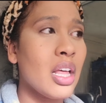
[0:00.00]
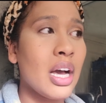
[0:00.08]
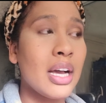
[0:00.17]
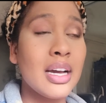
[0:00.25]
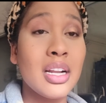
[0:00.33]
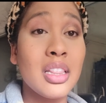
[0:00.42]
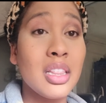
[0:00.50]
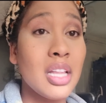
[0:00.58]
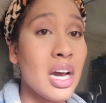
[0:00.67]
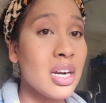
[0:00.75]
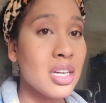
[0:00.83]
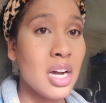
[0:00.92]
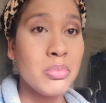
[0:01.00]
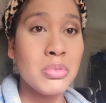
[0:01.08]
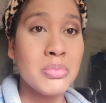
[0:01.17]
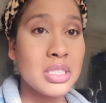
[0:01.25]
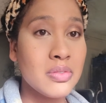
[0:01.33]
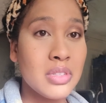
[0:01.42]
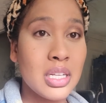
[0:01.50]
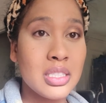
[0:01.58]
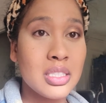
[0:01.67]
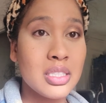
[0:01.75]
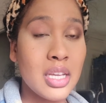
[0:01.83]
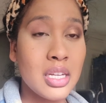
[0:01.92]
I got a lot of compliments from
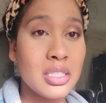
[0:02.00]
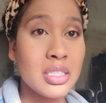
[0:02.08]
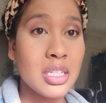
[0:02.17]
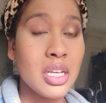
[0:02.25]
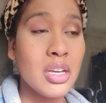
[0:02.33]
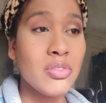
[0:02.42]
that scent